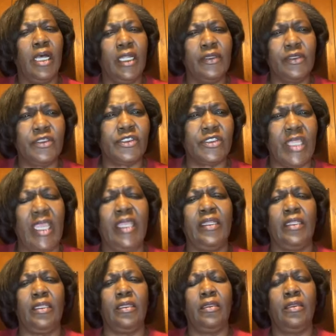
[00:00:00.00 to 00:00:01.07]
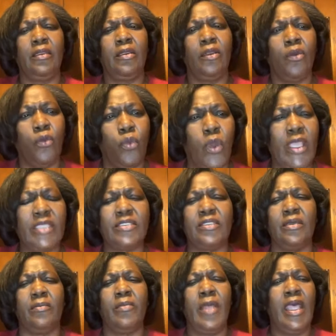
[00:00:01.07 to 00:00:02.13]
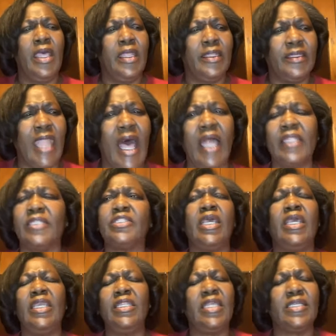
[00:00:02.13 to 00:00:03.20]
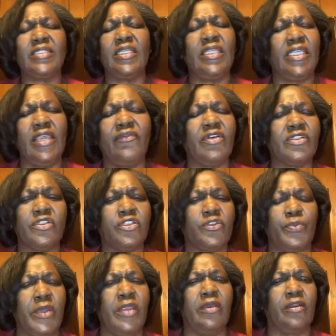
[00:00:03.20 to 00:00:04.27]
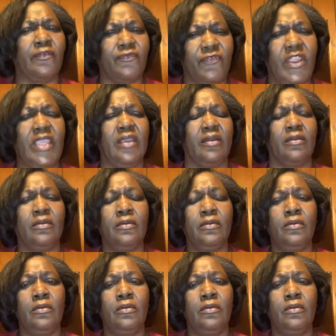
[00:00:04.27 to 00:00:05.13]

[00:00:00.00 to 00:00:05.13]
understanding, wisdom, knowledge. He doesn't give us a spirit of fear.